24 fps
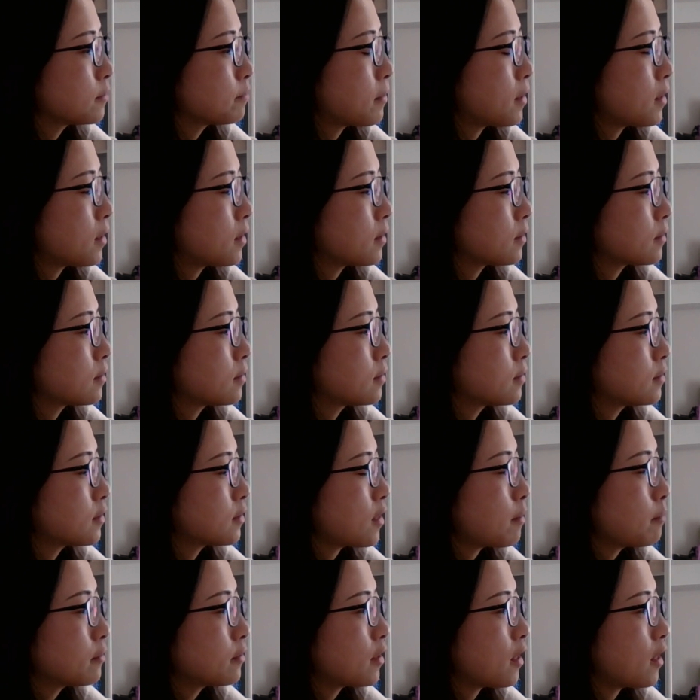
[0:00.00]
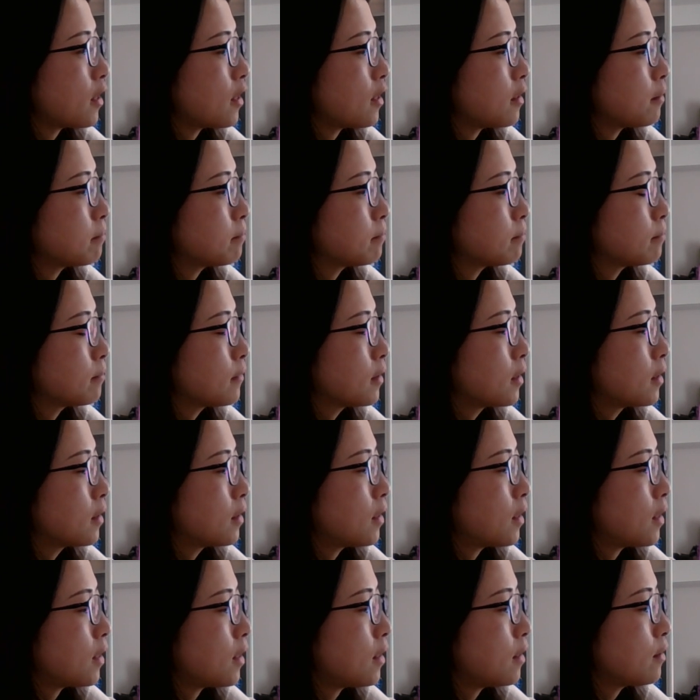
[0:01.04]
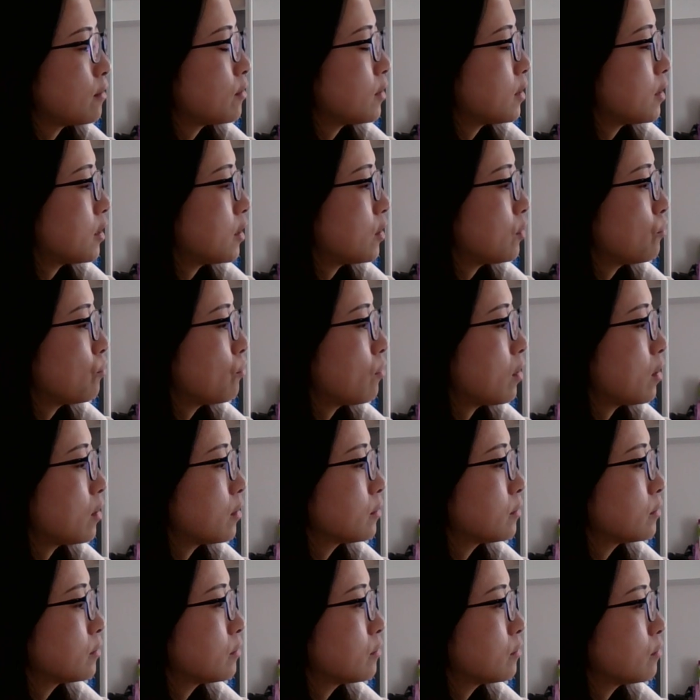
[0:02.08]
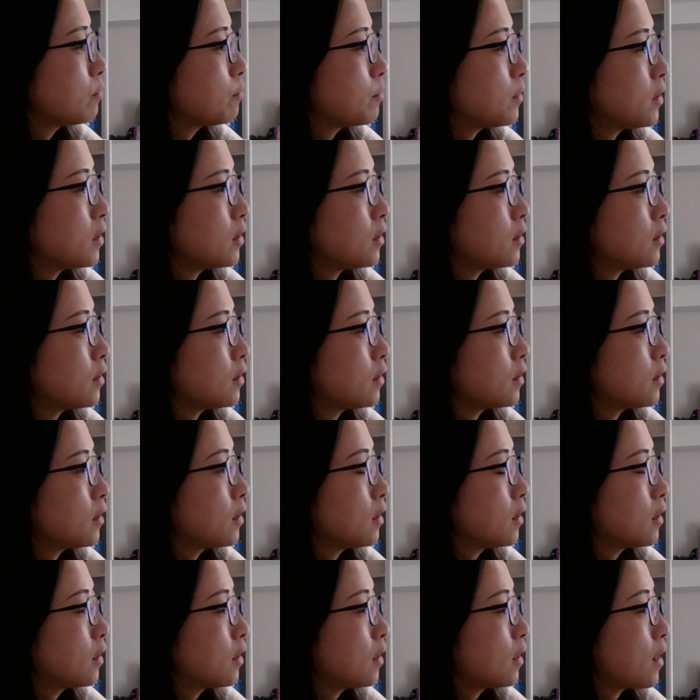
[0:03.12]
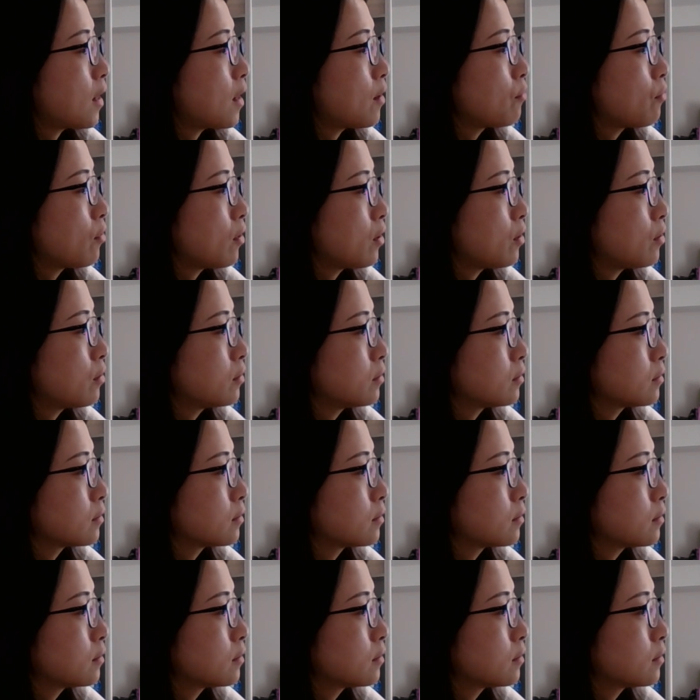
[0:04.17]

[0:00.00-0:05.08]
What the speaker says: but sometimes I really want to be alone.